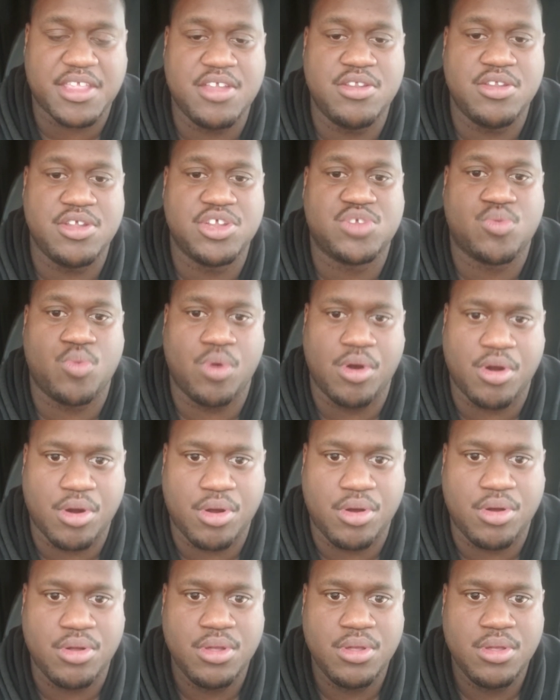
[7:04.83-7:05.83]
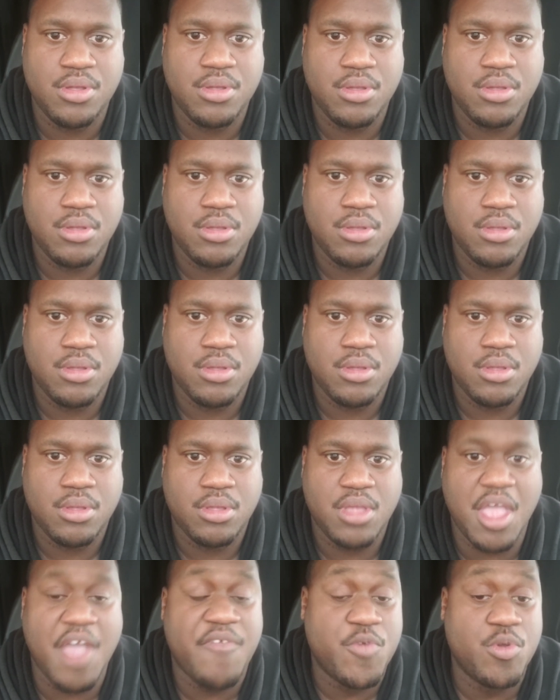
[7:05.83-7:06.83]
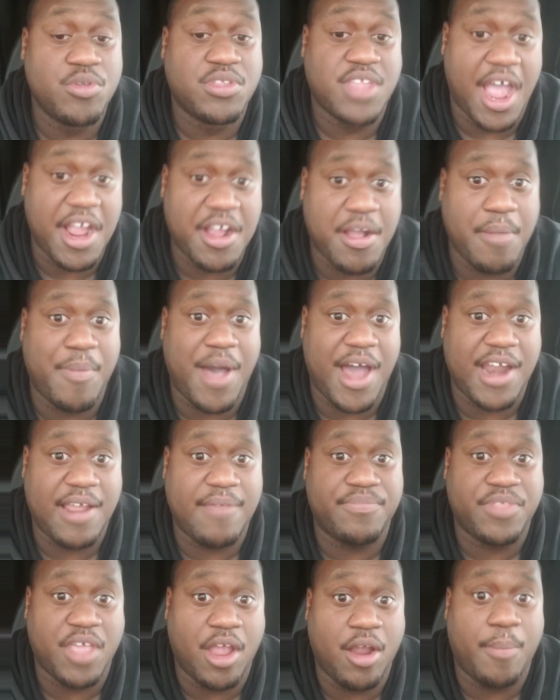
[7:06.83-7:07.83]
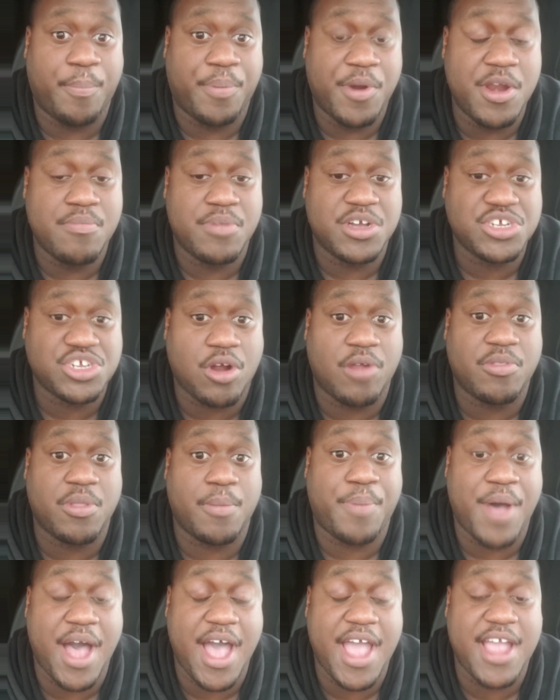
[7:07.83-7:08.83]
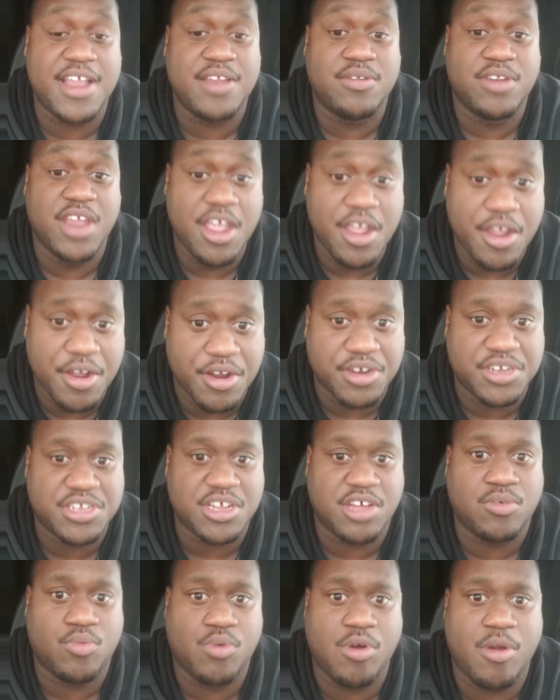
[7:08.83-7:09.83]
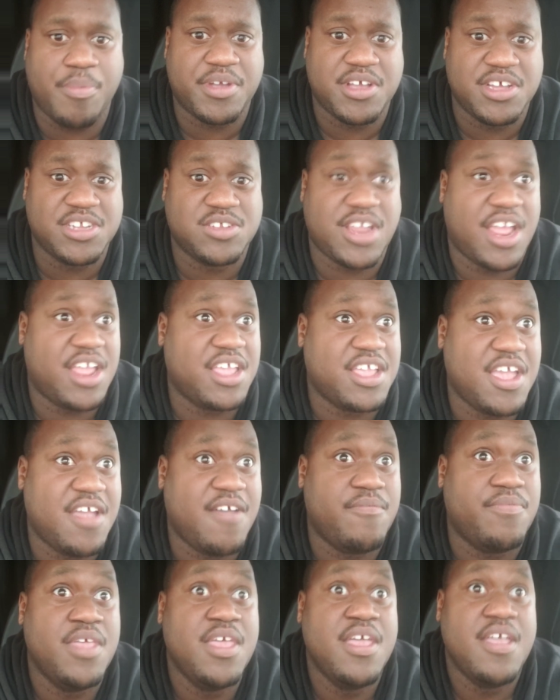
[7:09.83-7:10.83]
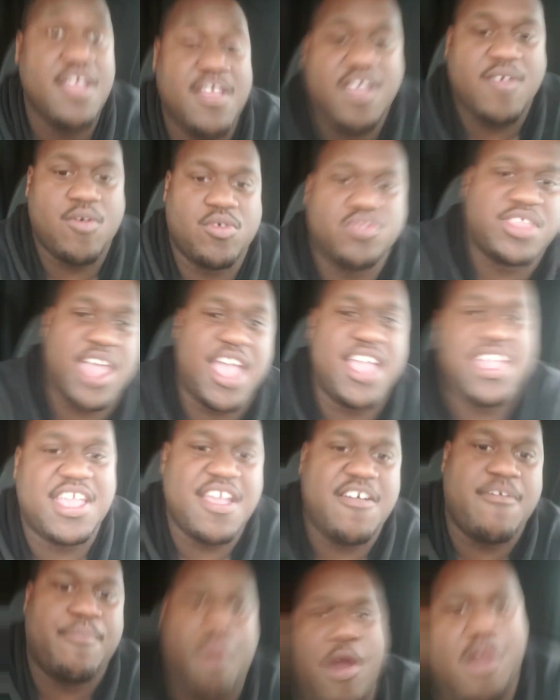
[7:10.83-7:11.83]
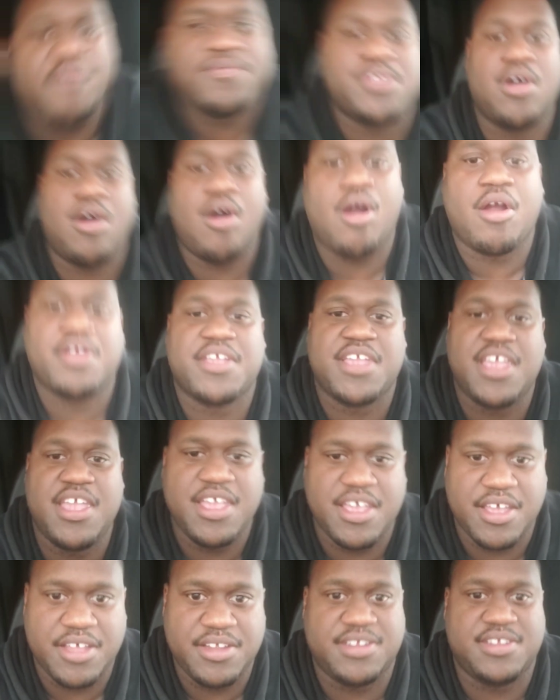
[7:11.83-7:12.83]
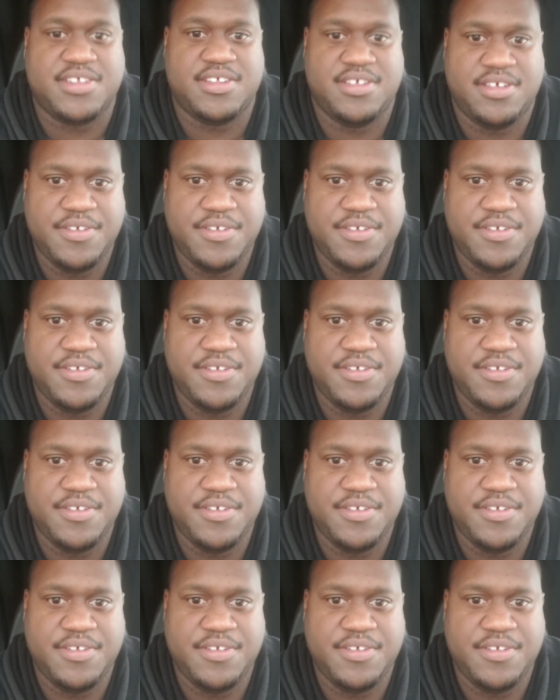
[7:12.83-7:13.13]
in this world. If you think about it, they're pretty much are the pioneers of the world because they give they give birth to our kids.